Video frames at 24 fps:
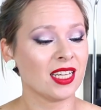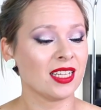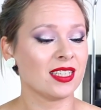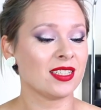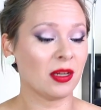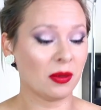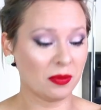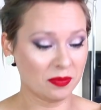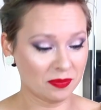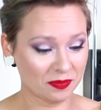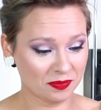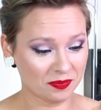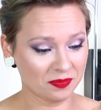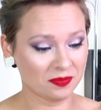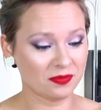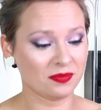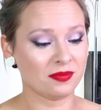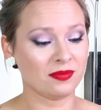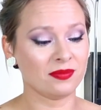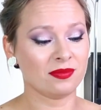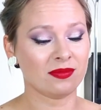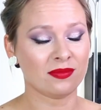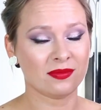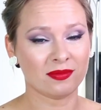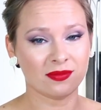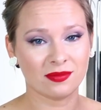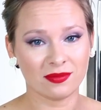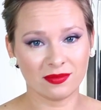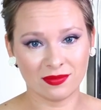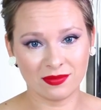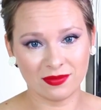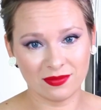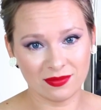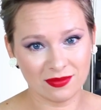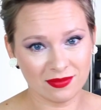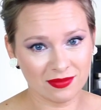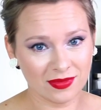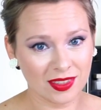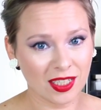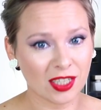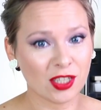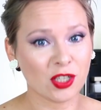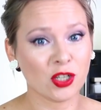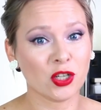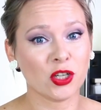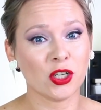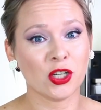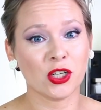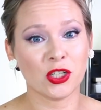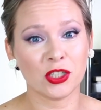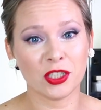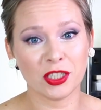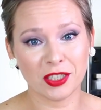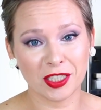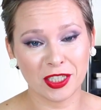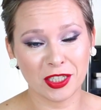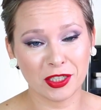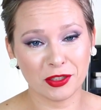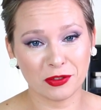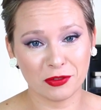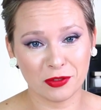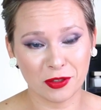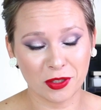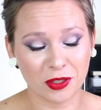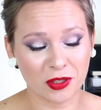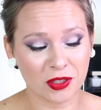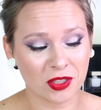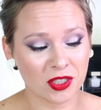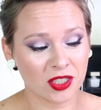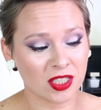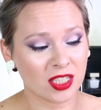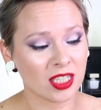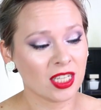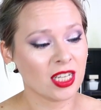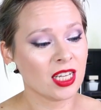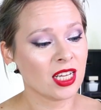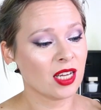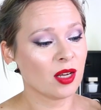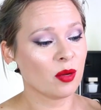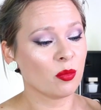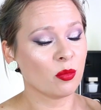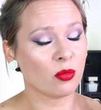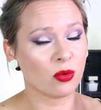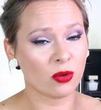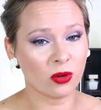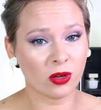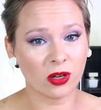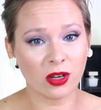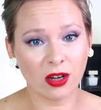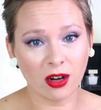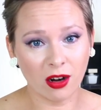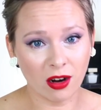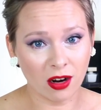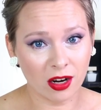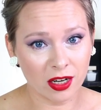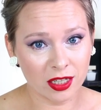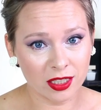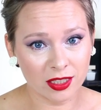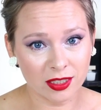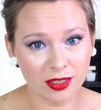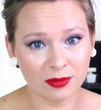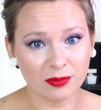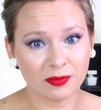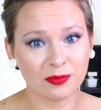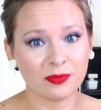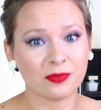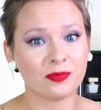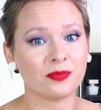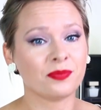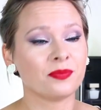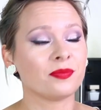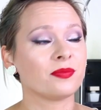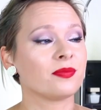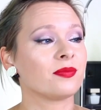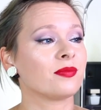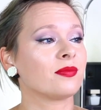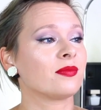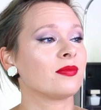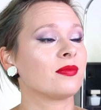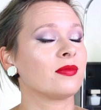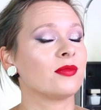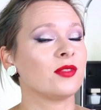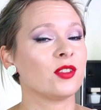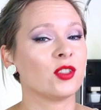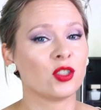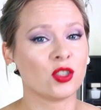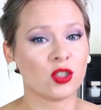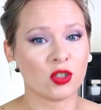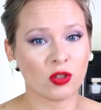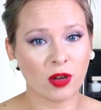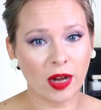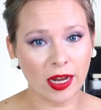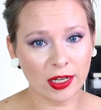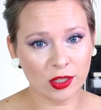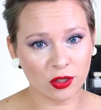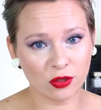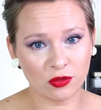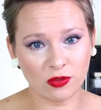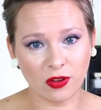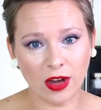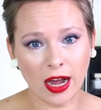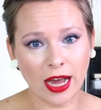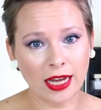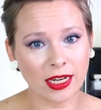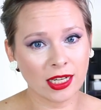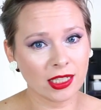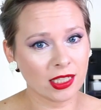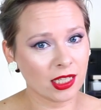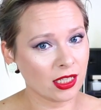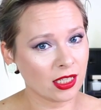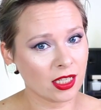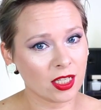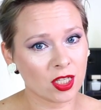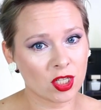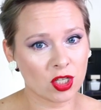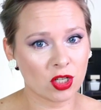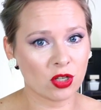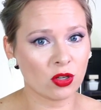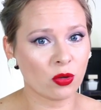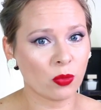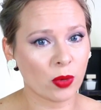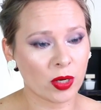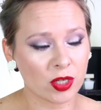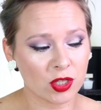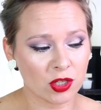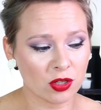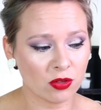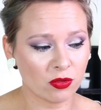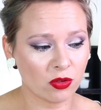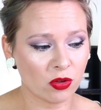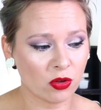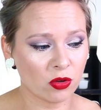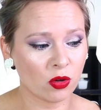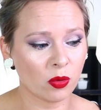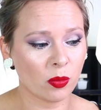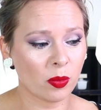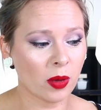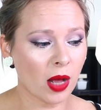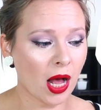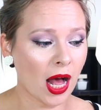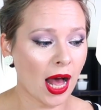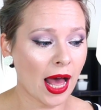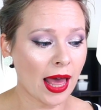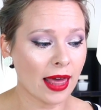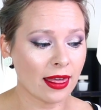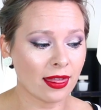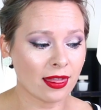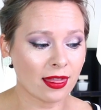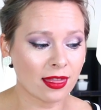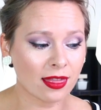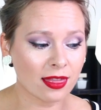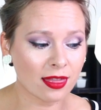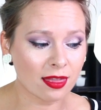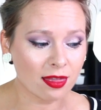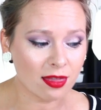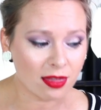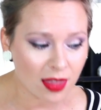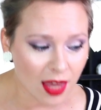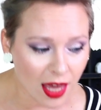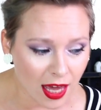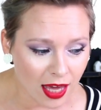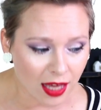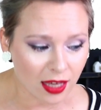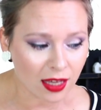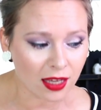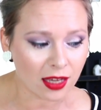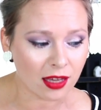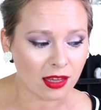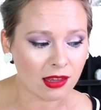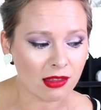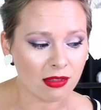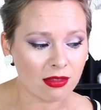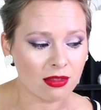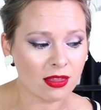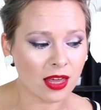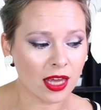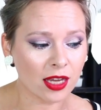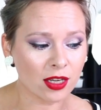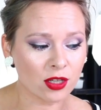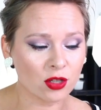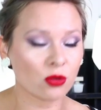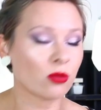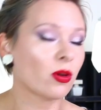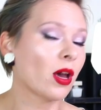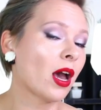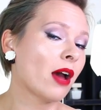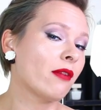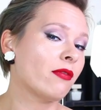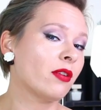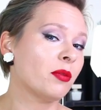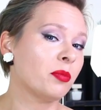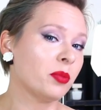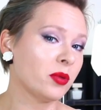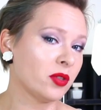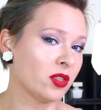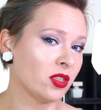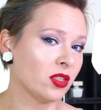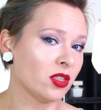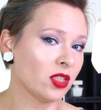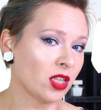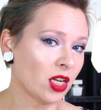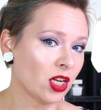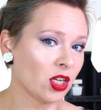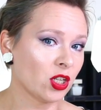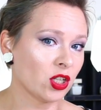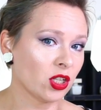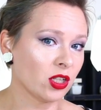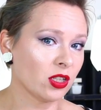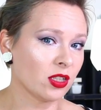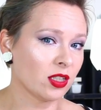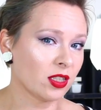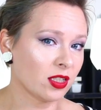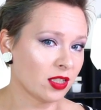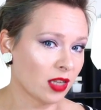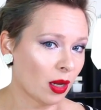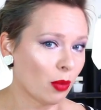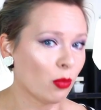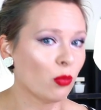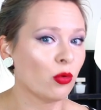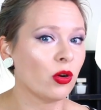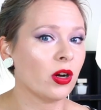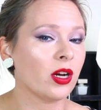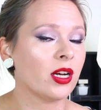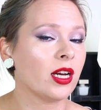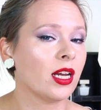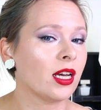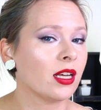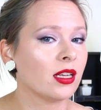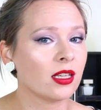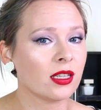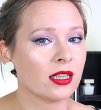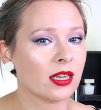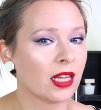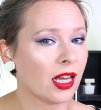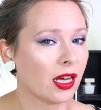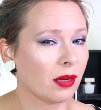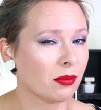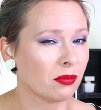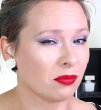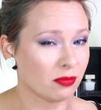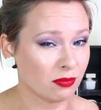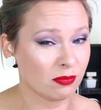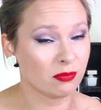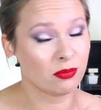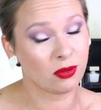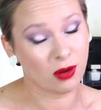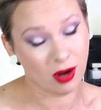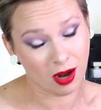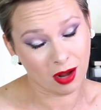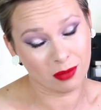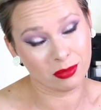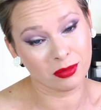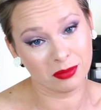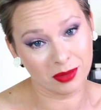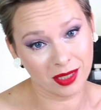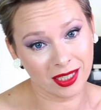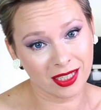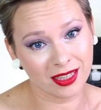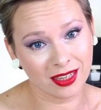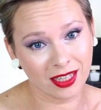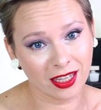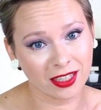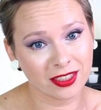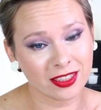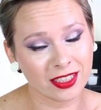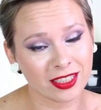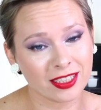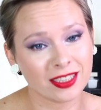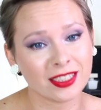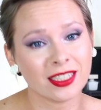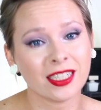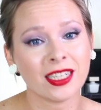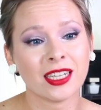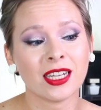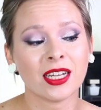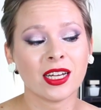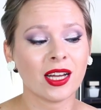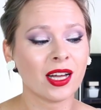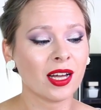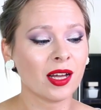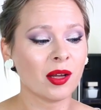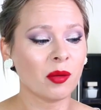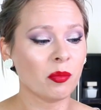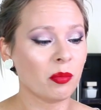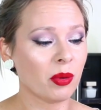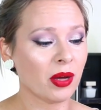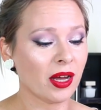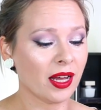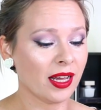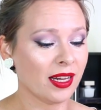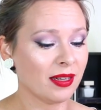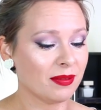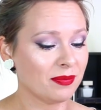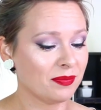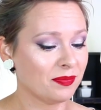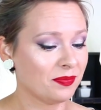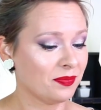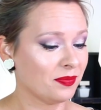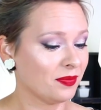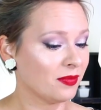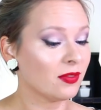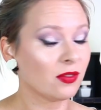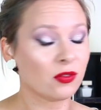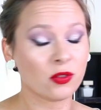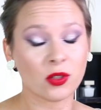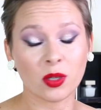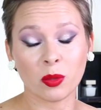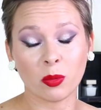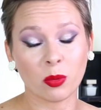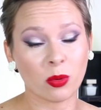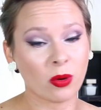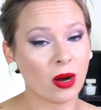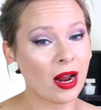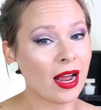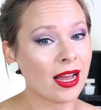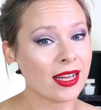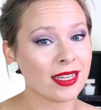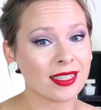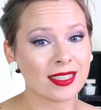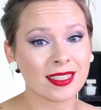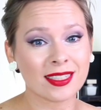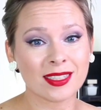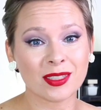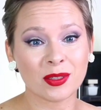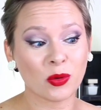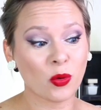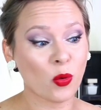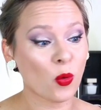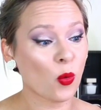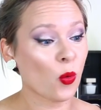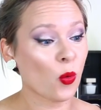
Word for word: So, you heard it here first. Brocard. Try to find it in Eastern or Western Europe. I think they do have a presentation somewhere in England, like probably in London. But for the price,